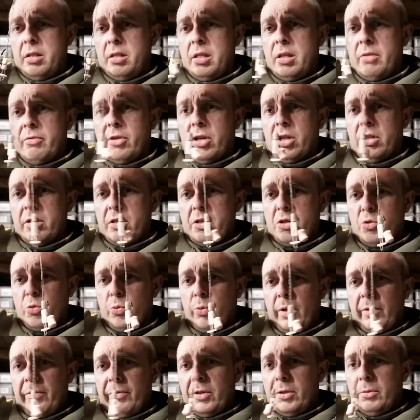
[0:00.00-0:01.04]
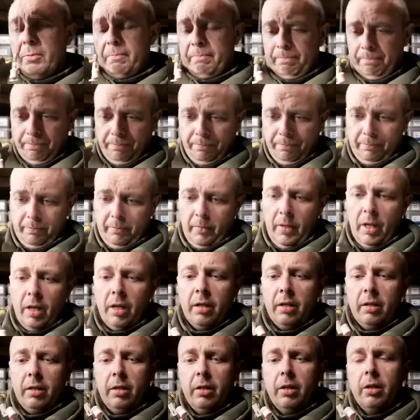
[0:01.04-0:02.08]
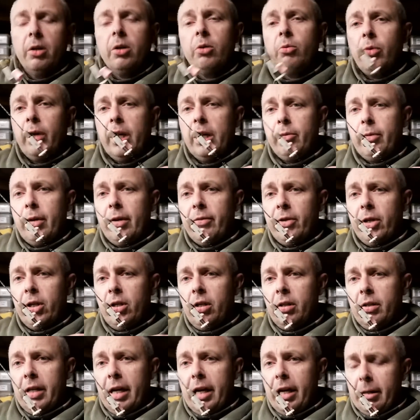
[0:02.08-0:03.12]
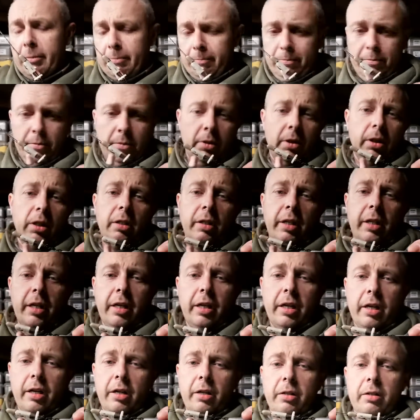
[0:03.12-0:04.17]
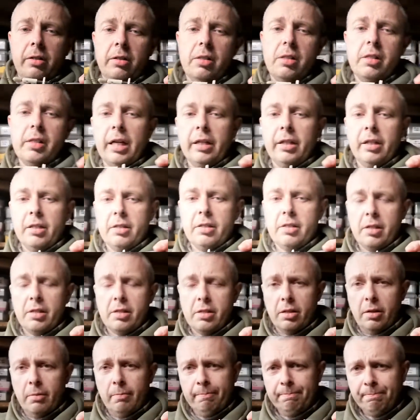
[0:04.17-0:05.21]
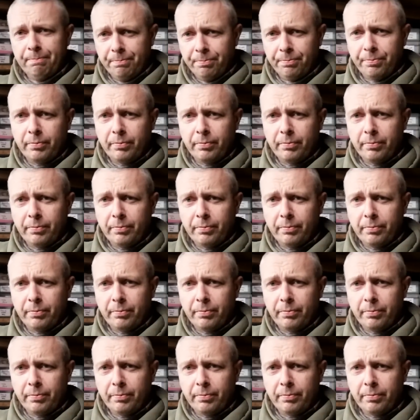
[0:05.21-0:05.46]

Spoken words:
you've got the swivel, where you haven't got that on the standard system.